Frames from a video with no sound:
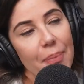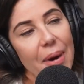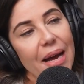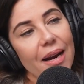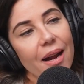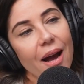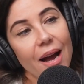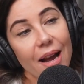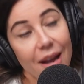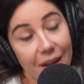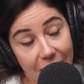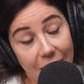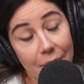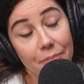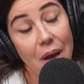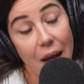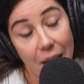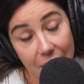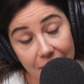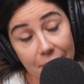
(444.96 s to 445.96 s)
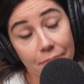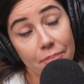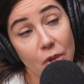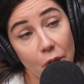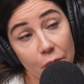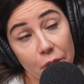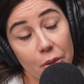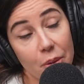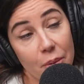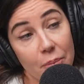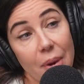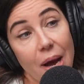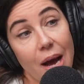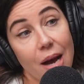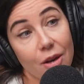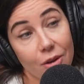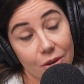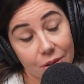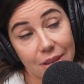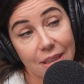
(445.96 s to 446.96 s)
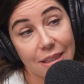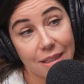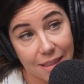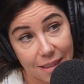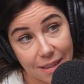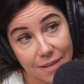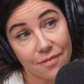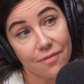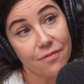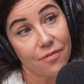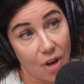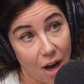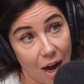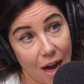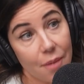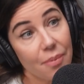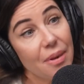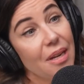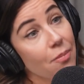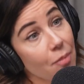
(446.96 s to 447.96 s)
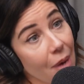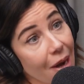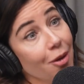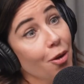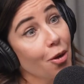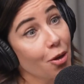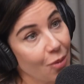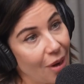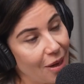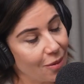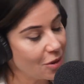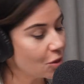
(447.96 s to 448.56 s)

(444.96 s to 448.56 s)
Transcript: But I am going to embark on this vibe in my own way,